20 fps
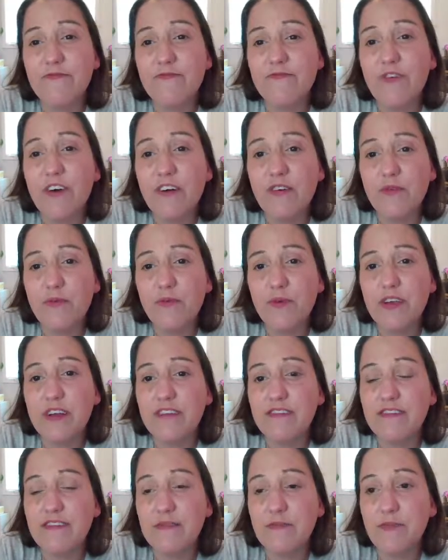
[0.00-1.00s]
felt
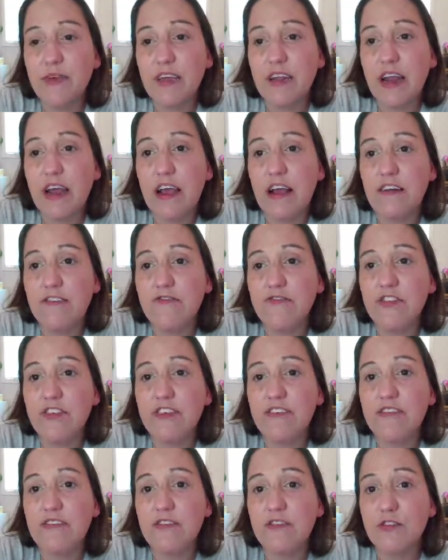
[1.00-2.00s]
weird to me to have
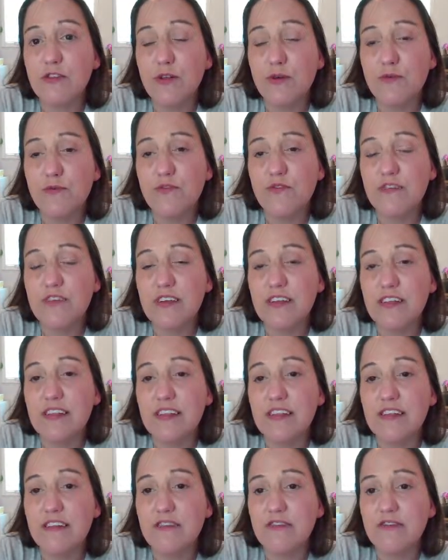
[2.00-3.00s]
this closed in
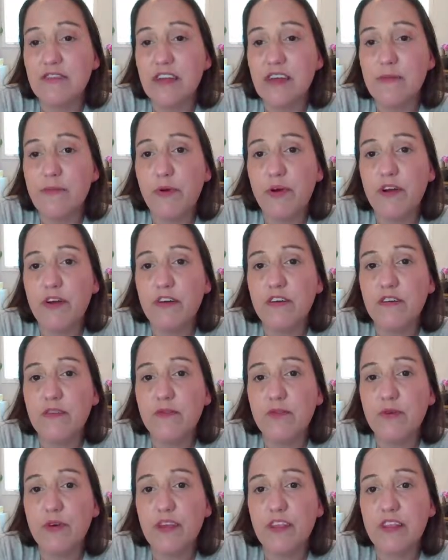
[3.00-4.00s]
little neighborhood
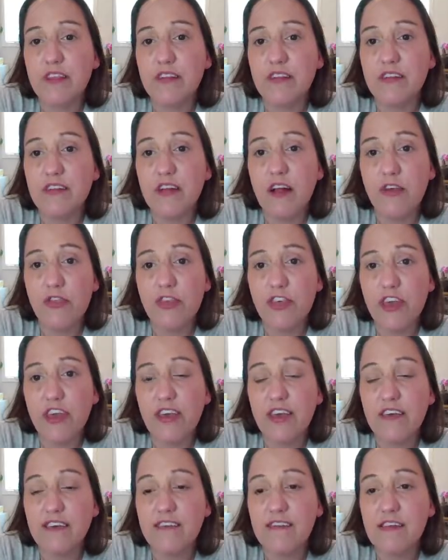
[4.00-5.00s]
with nothing
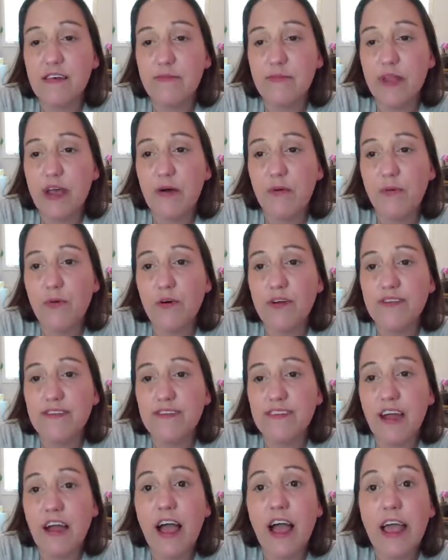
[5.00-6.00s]
except that one
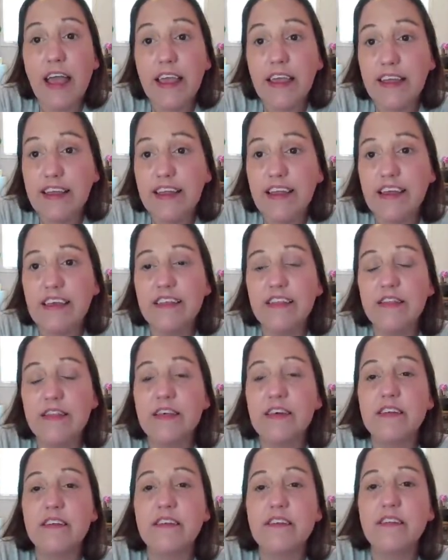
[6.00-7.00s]
tiny
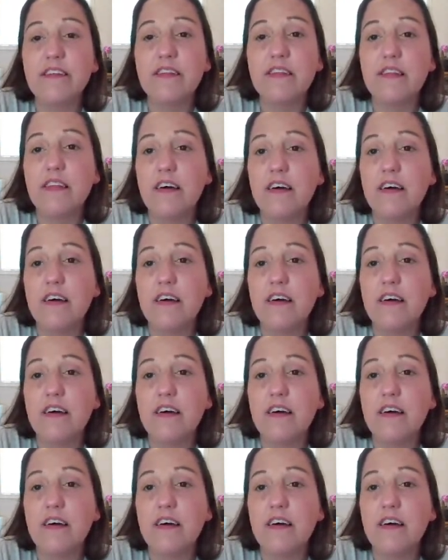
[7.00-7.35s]
little